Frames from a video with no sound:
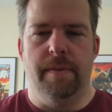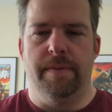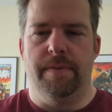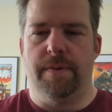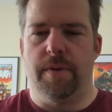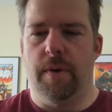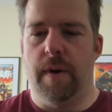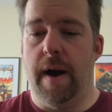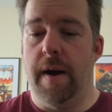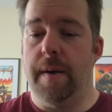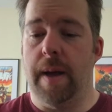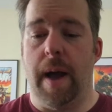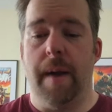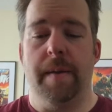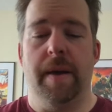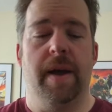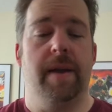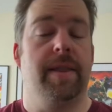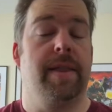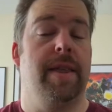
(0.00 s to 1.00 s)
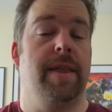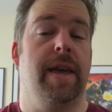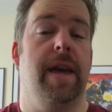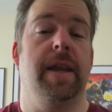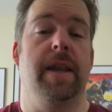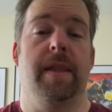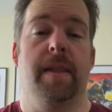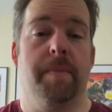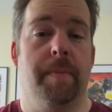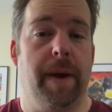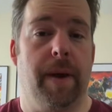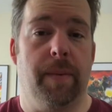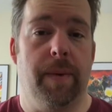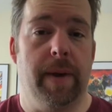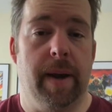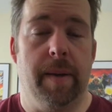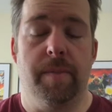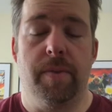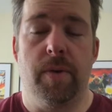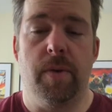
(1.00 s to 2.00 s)
So I've decided to pick
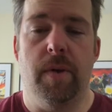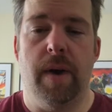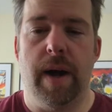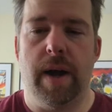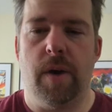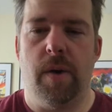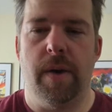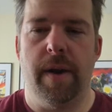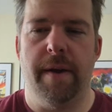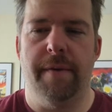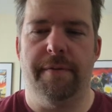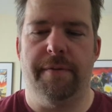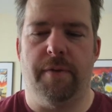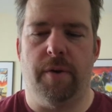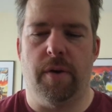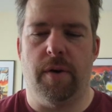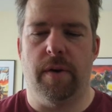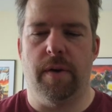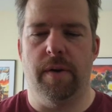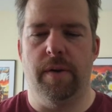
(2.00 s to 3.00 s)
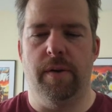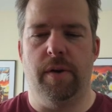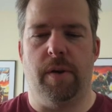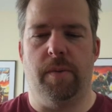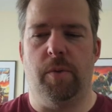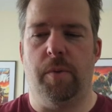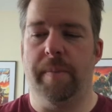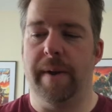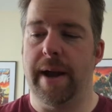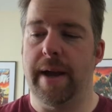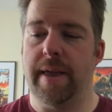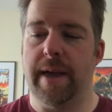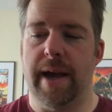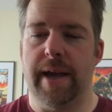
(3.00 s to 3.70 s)
one up. So I got it for normal price.